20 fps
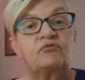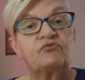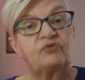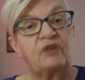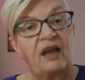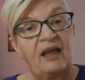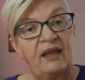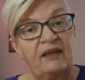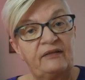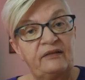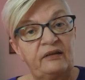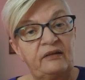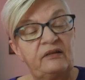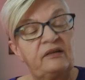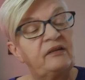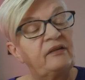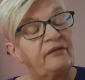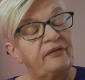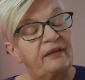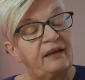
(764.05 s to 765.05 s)

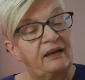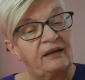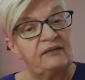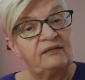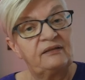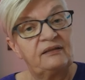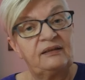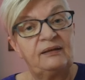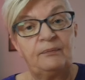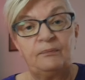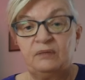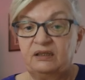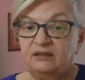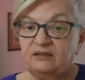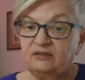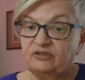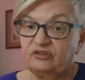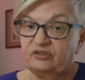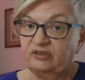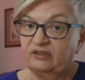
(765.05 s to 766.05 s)
rather than
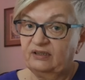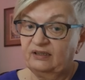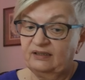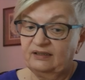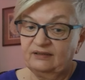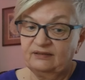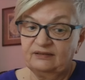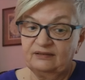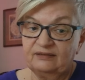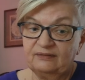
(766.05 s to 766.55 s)
diminishing it.